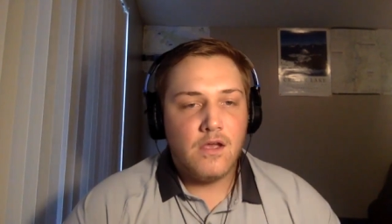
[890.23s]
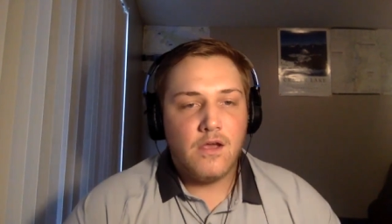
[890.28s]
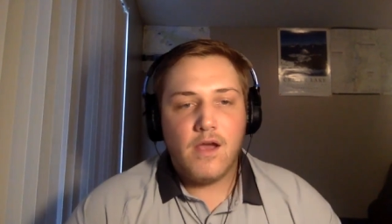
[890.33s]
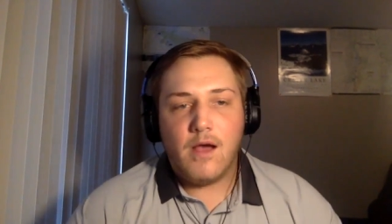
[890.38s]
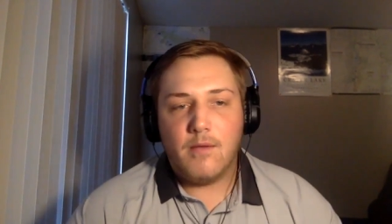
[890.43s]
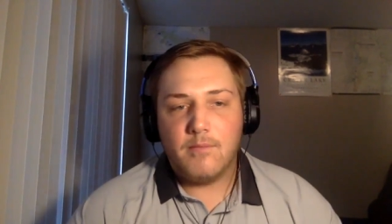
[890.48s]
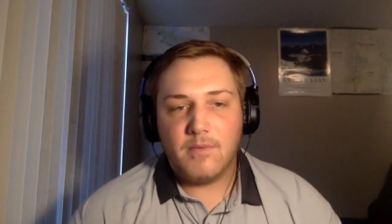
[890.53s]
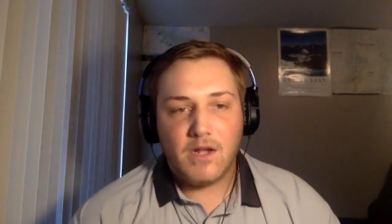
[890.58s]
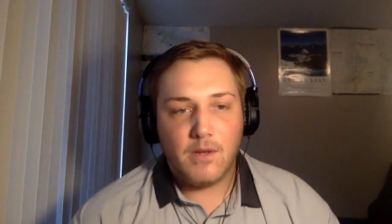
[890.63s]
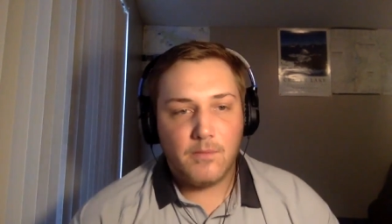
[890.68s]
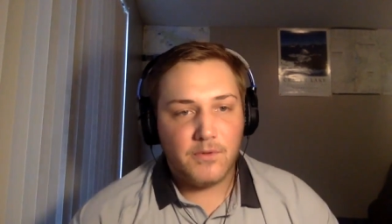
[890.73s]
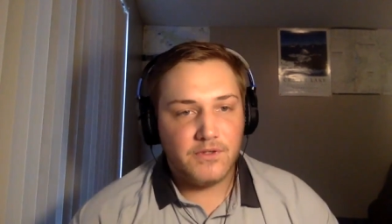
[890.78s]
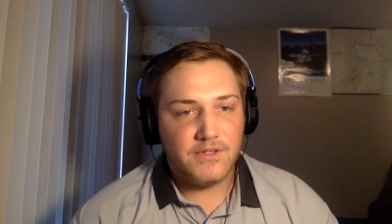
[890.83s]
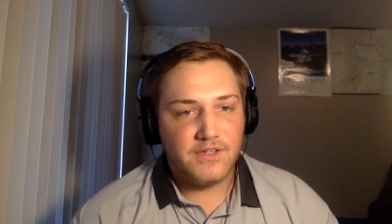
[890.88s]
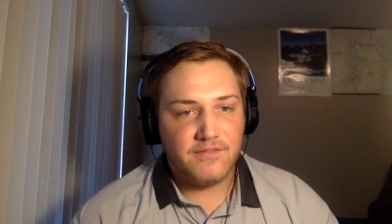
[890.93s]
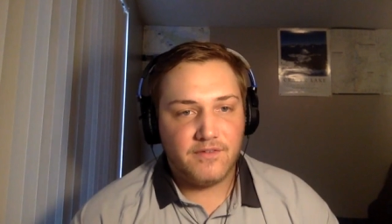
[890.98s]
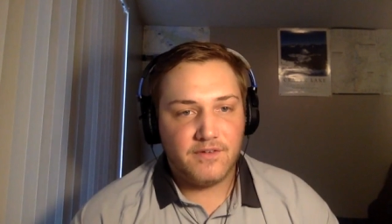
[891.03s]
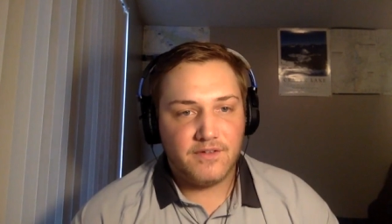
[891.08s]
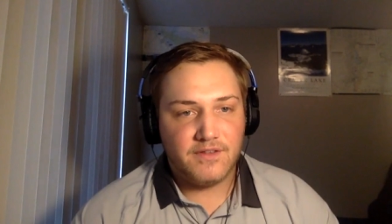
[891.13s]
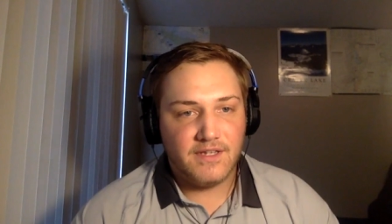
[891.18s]
a couple of
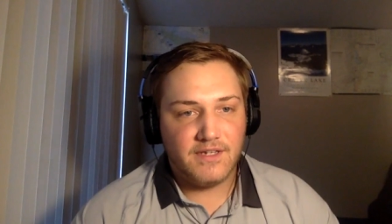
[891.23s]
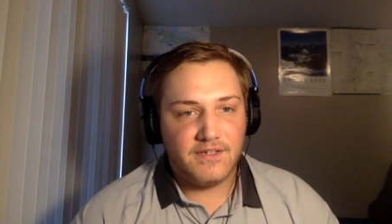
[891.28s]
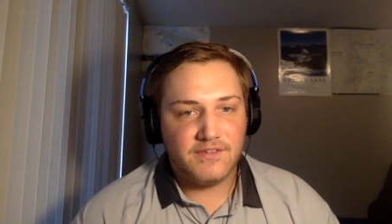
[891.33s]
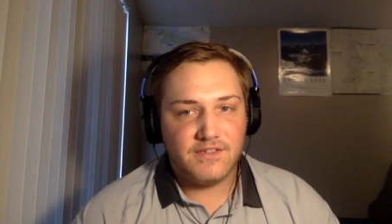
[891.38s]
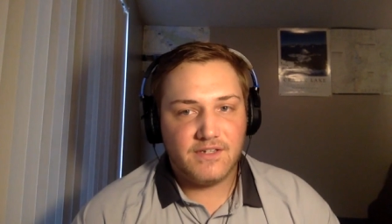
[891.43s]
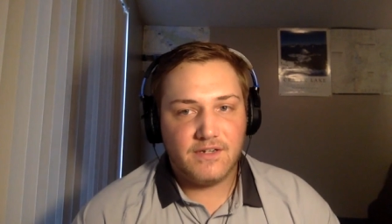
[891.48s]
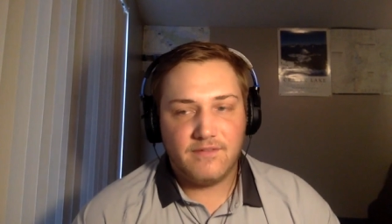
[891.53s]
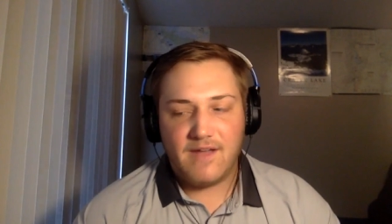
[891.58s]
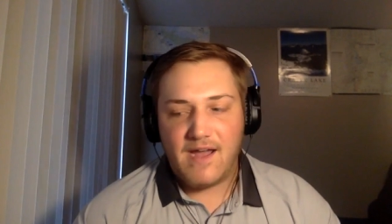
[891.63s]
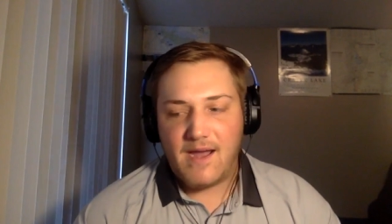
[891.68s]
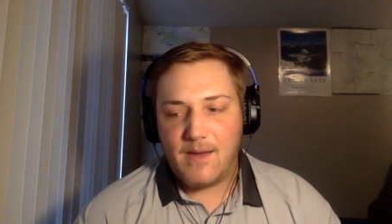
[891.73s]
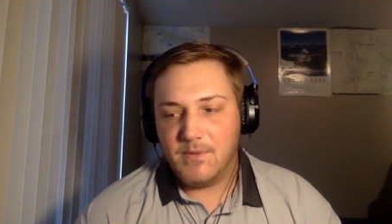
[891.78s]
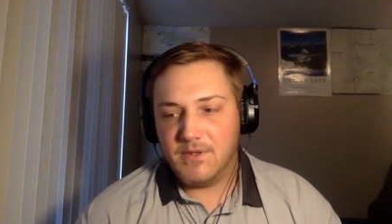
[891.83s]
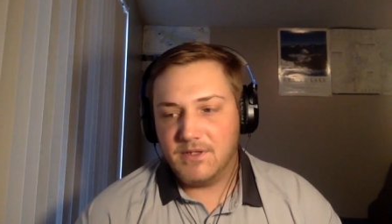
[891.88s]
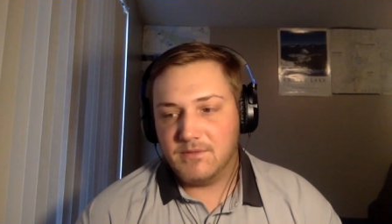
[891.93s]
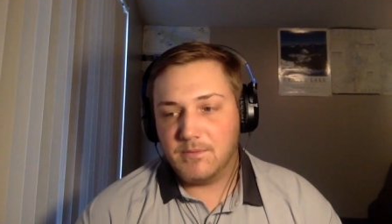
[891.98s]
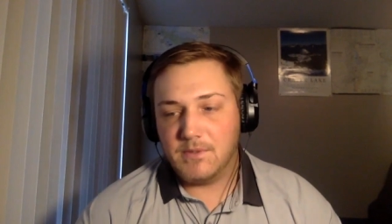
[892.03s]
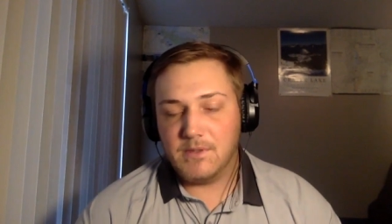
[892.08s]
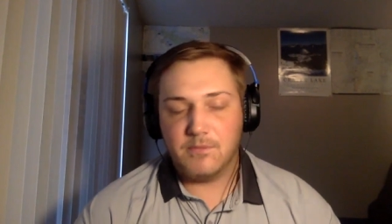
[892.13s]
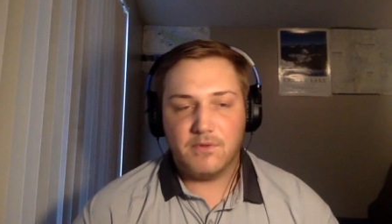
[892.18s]
different things that have
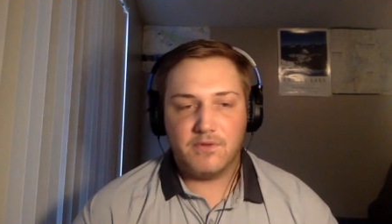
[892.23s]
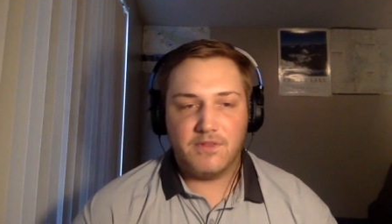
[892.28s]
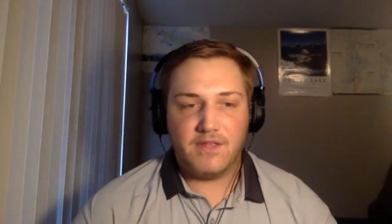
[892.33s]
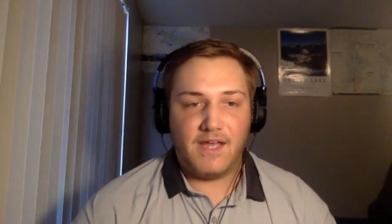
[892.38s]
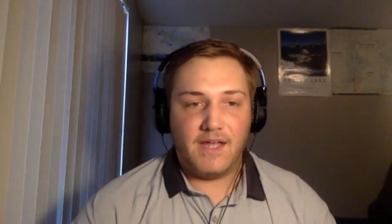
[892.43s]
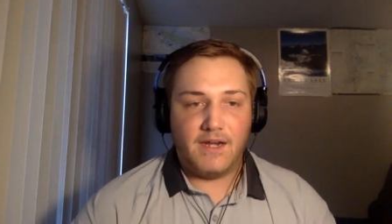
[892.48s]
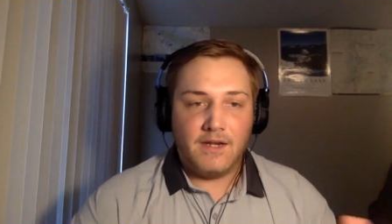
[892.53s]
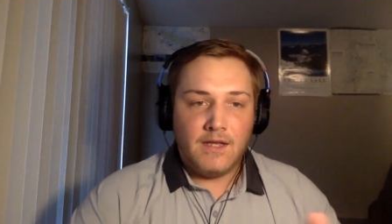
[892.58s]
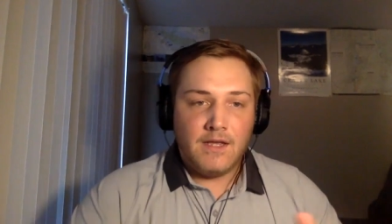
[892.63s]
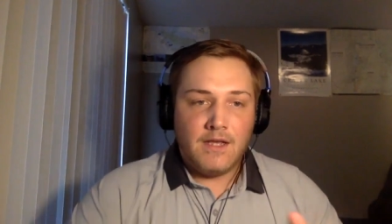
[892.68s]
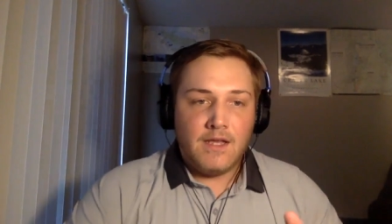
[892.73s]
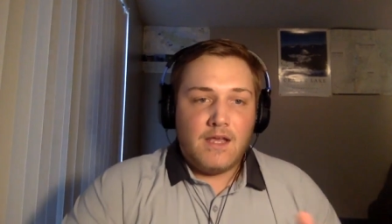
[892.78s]
happened, people that